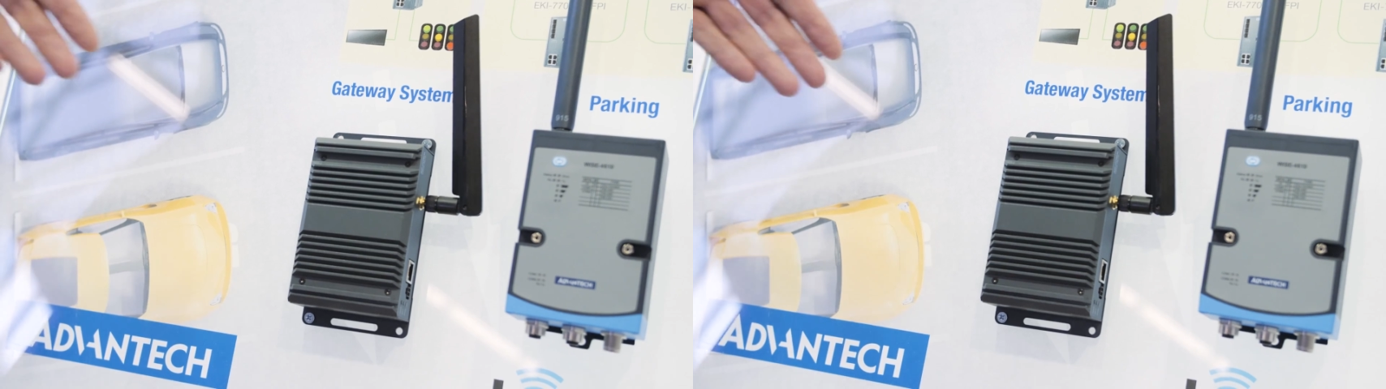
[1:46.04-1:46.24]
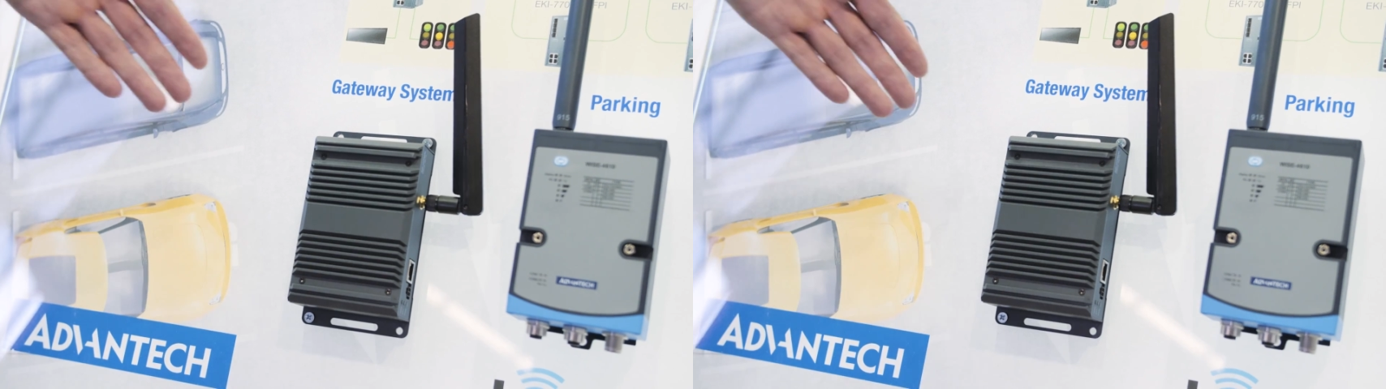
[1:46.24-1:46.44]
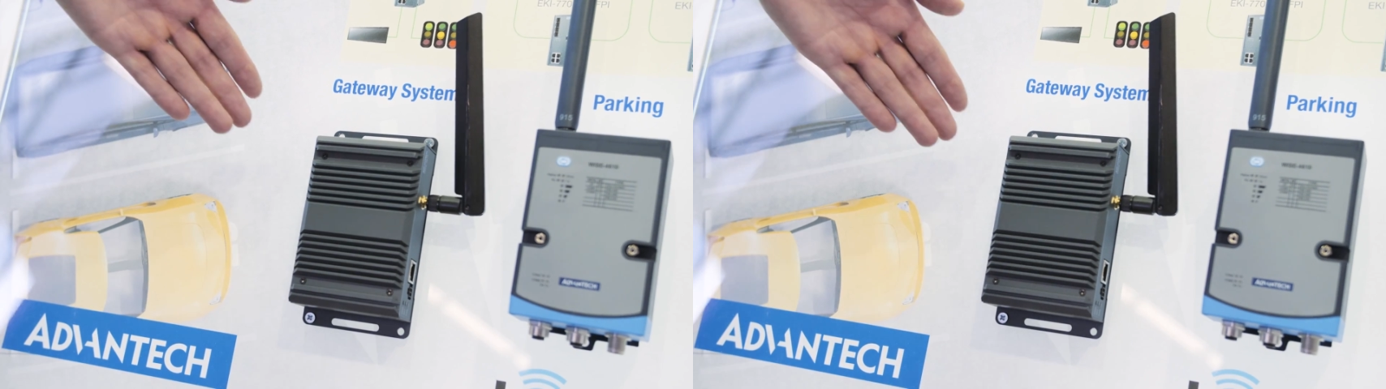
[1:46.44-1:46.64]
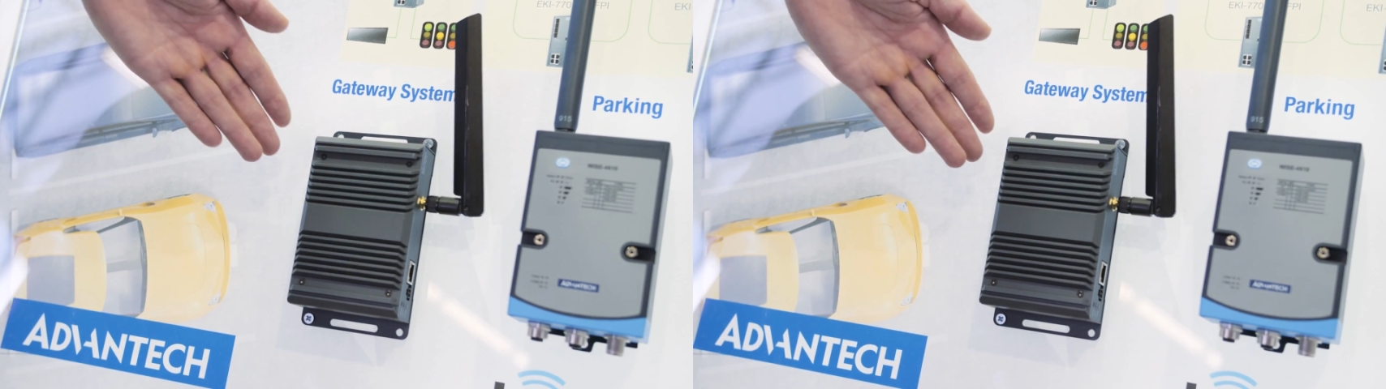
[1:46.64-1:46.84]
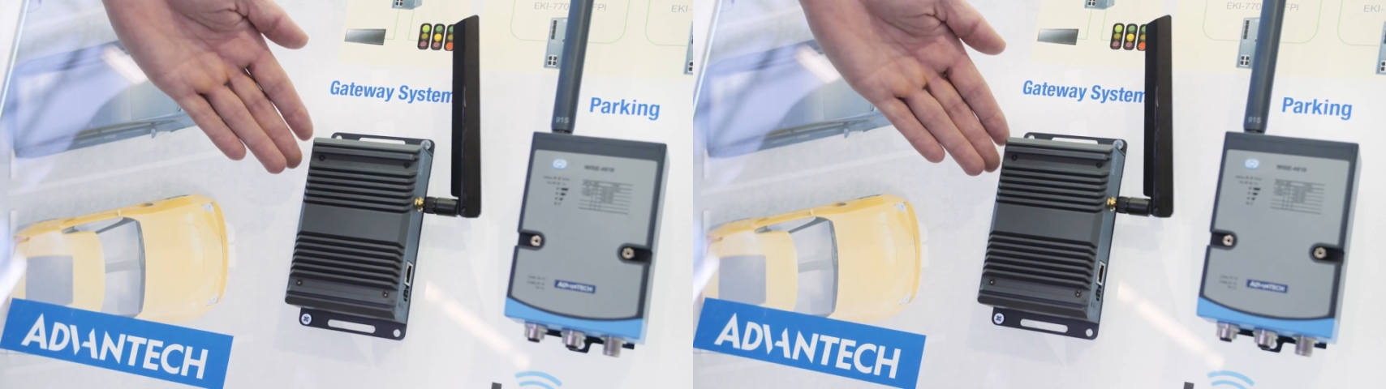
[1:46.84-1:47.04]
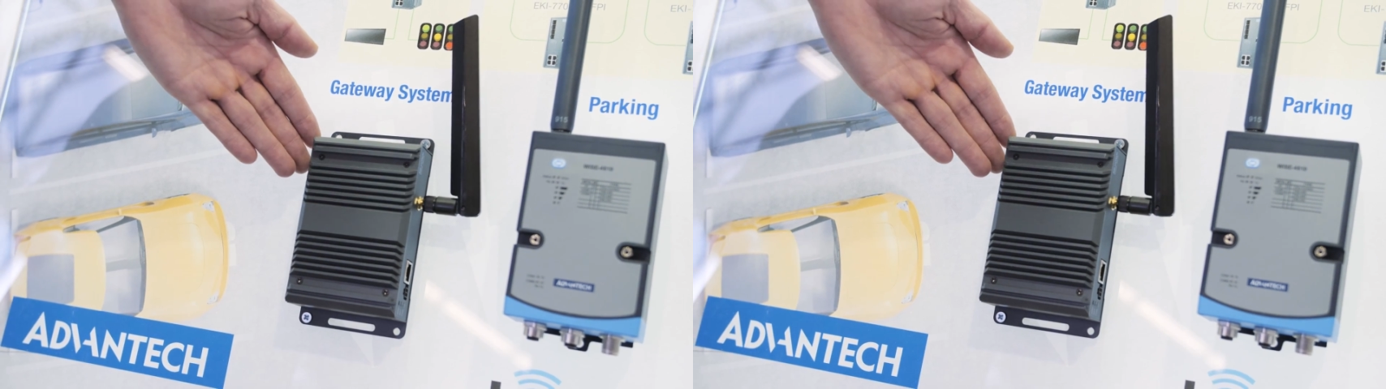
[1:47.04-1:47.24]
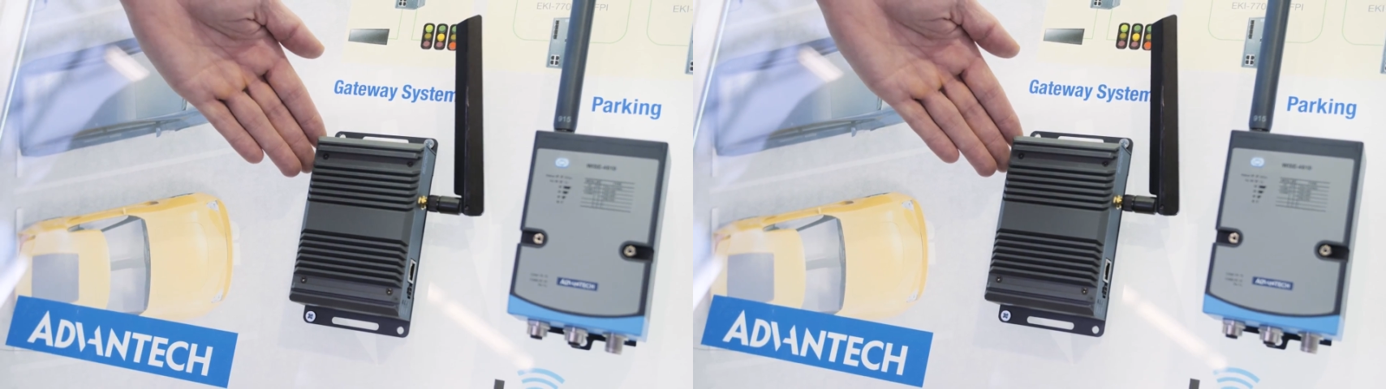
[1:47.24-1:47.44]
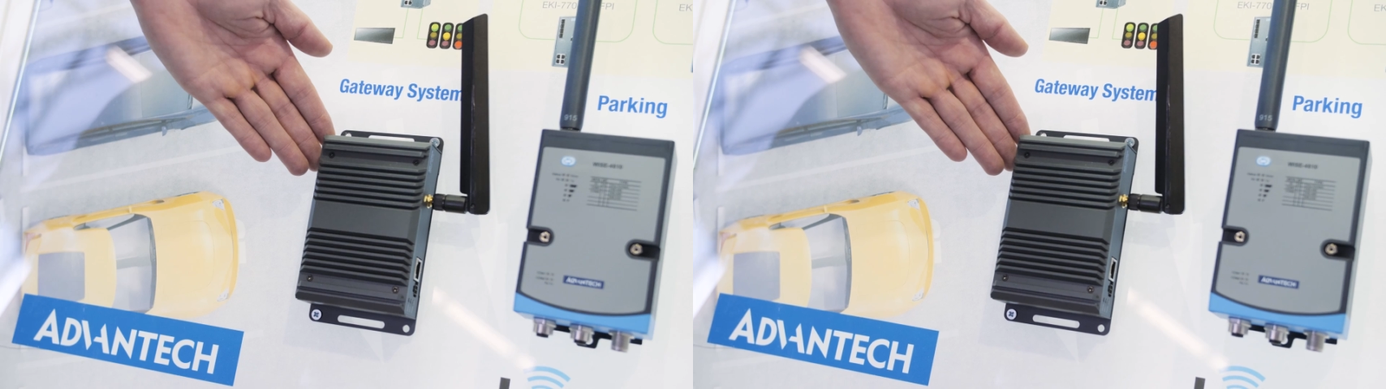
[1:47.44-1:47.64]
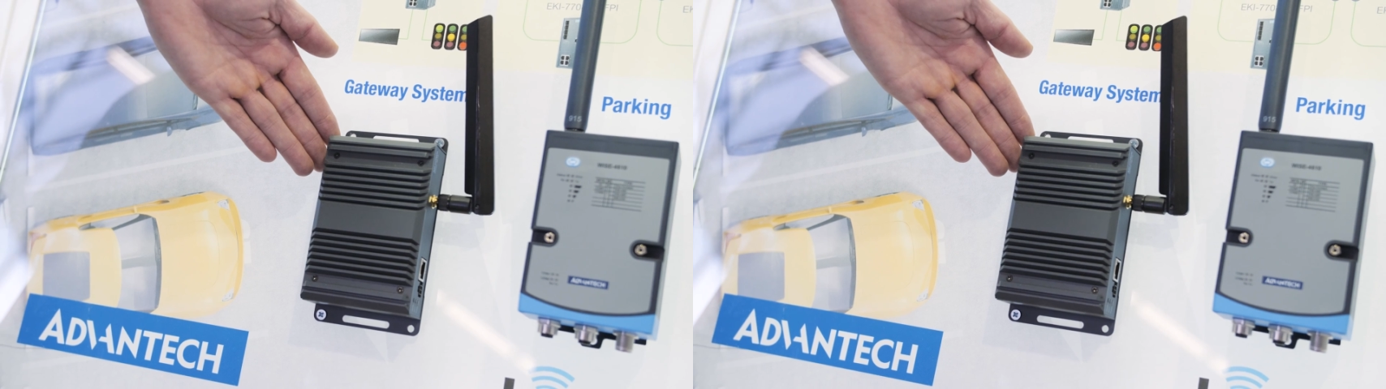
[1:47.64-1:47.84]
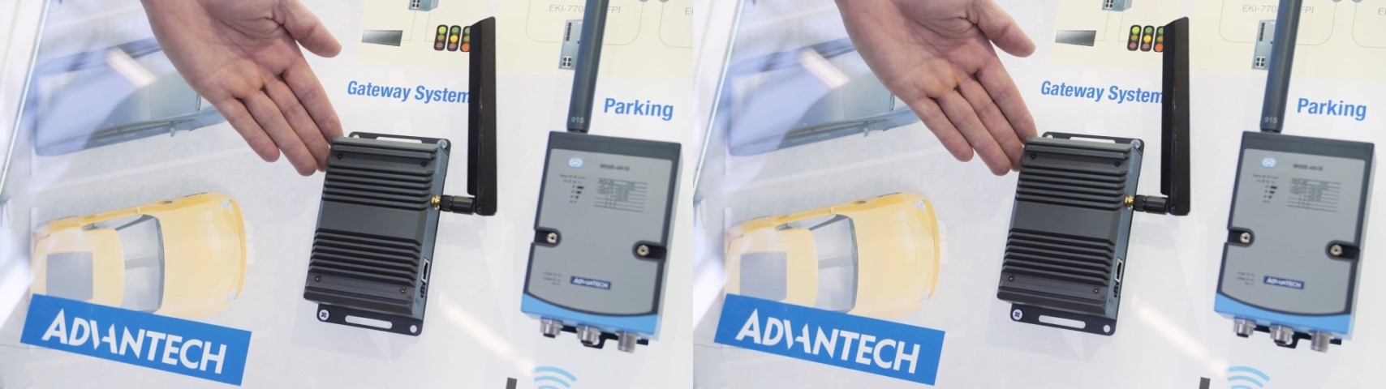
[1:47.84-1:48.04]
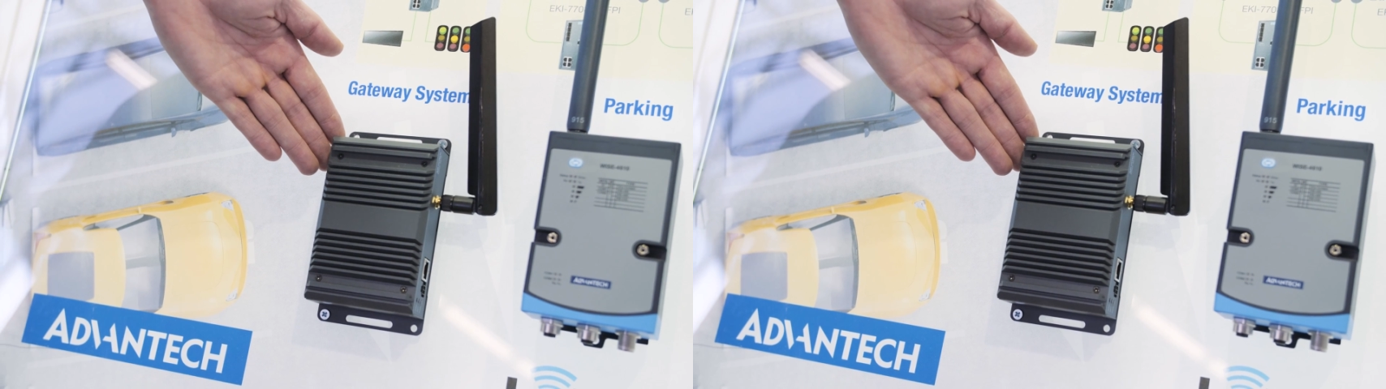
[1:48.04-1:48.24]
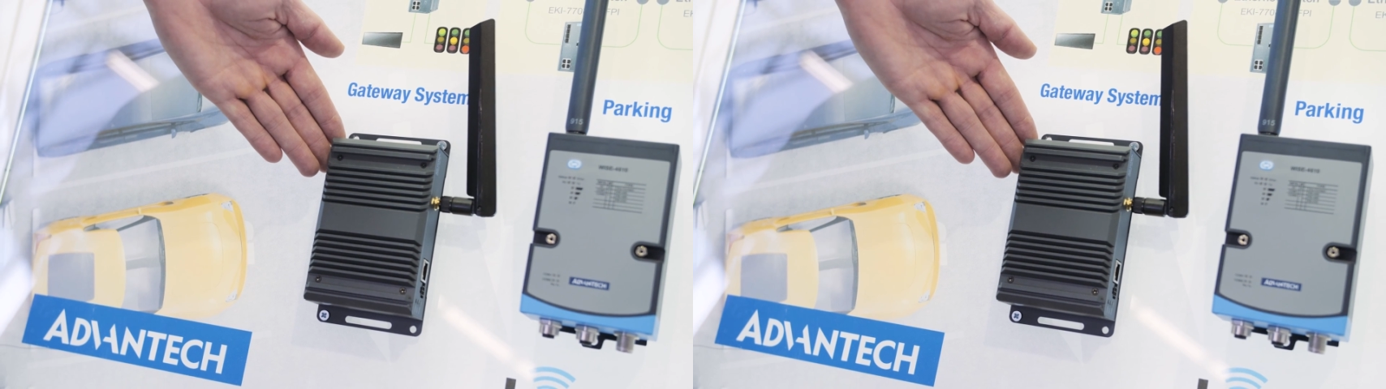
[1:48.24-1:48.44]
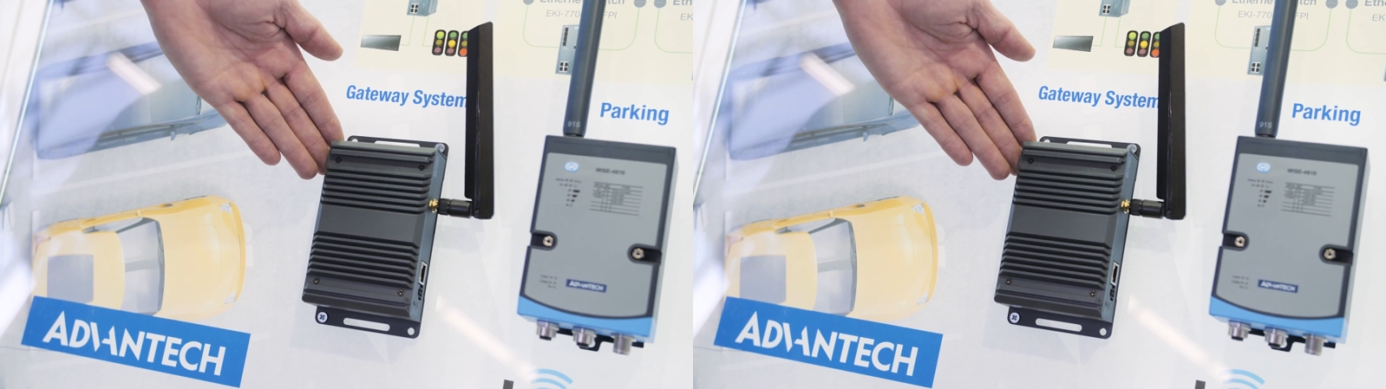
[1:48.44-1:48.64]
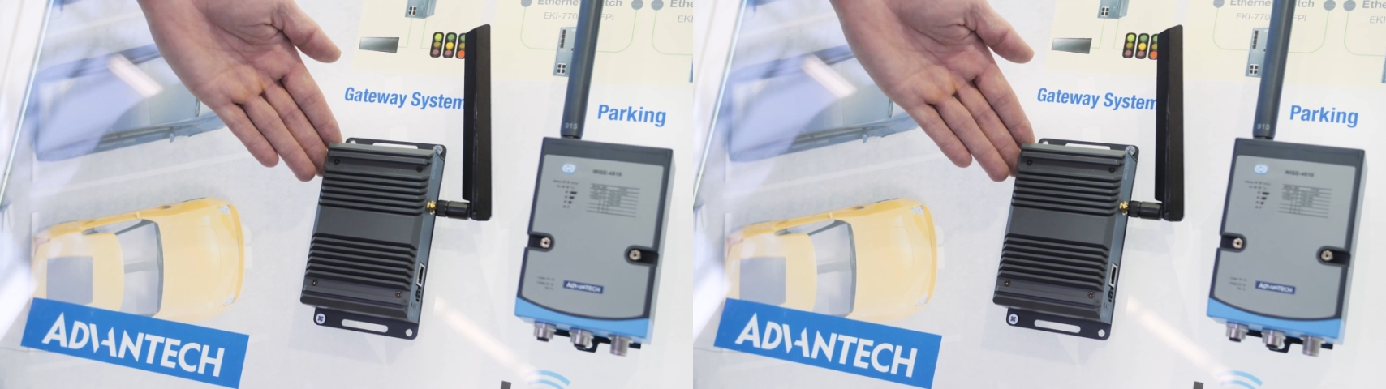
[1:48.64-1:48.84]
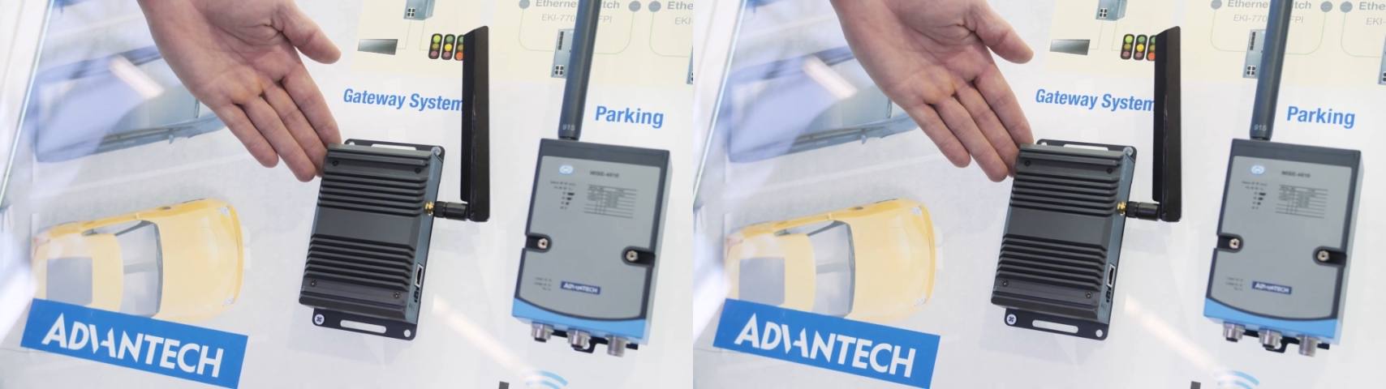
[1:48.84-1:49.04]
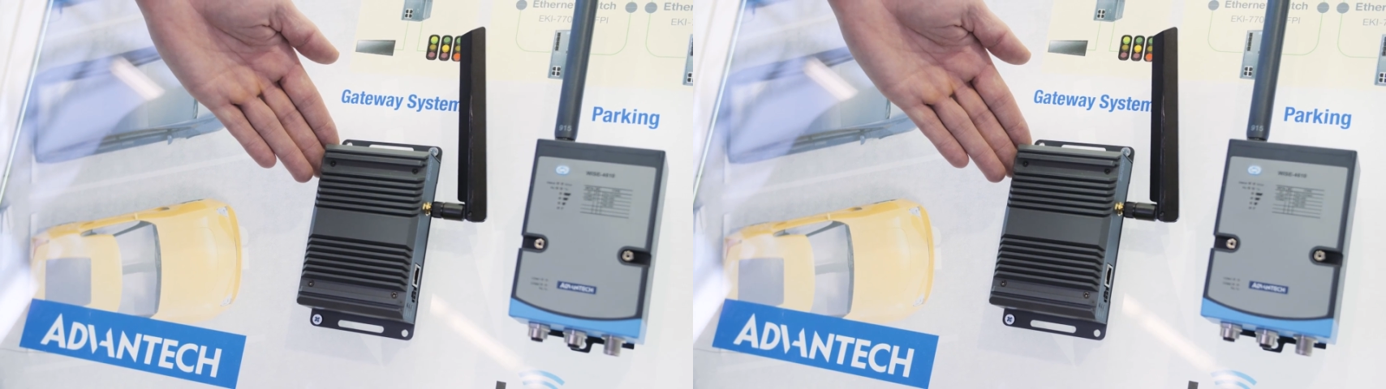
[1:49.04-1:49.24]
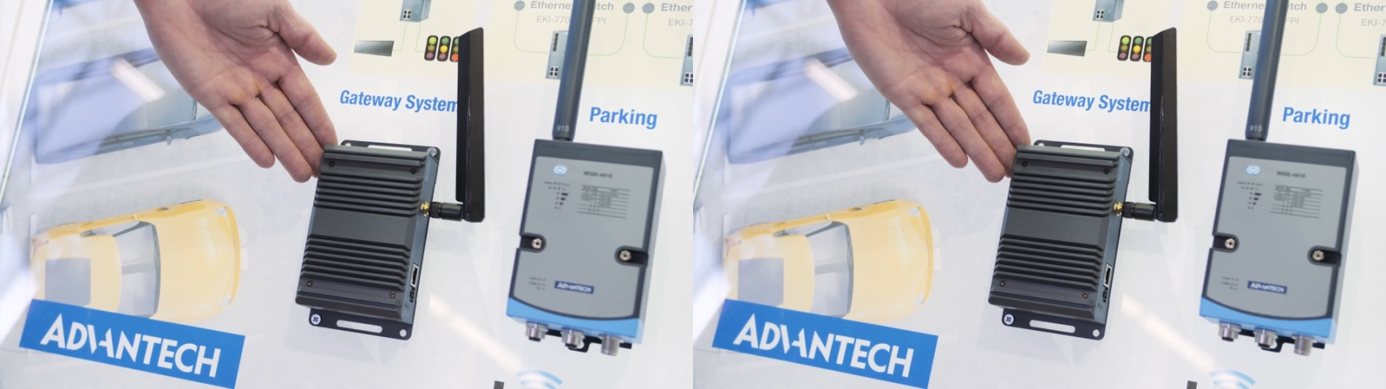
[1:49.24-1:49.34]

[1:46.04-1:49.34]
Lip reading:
(no speaker visible)